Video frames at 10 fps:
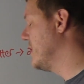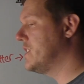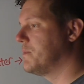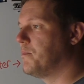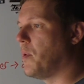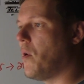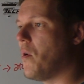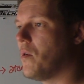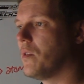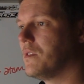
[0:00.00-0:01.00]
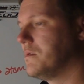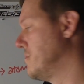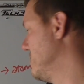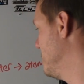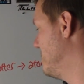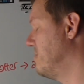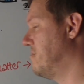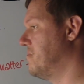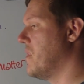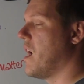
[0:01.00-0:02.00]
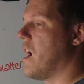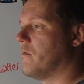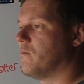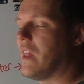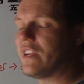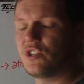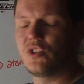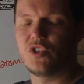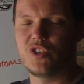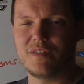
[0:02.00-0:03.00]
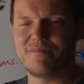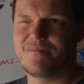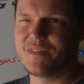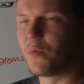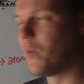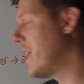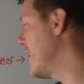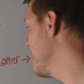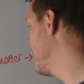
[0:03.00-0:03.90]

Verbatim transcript: this ball, and let's just the weight